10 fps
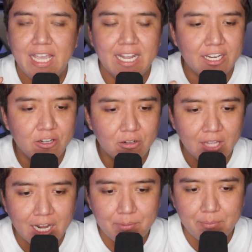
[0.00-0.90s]
And I know a
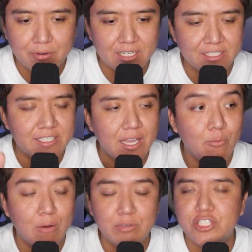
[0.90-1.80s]
lot of people are going to say,
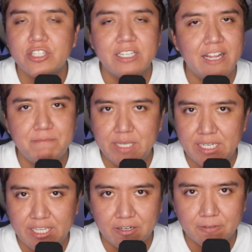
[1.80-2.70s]
well, we shouldn't have
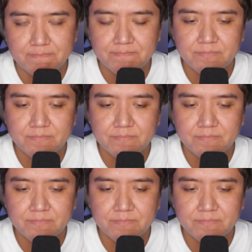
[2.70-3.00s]
been here.